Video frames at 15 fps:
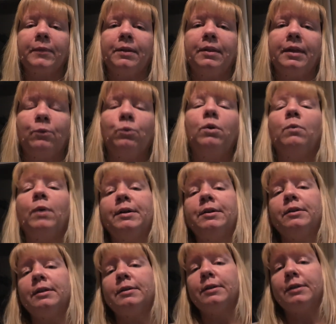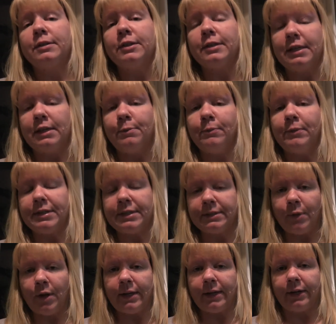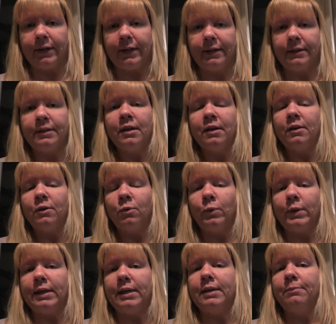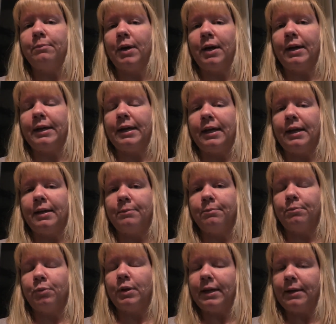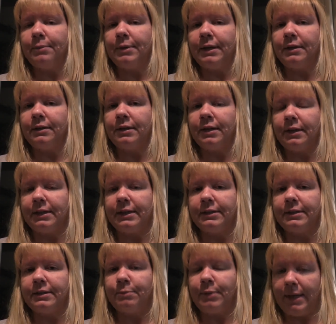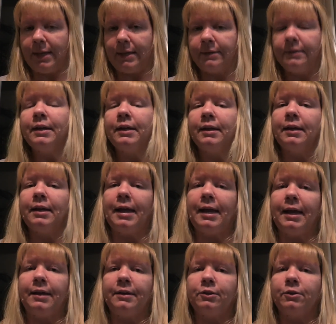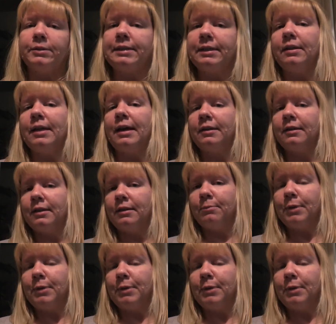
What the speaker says: They will want you to keep them in a small area. We bought a play pin, a kid's pin, and you'll see that in the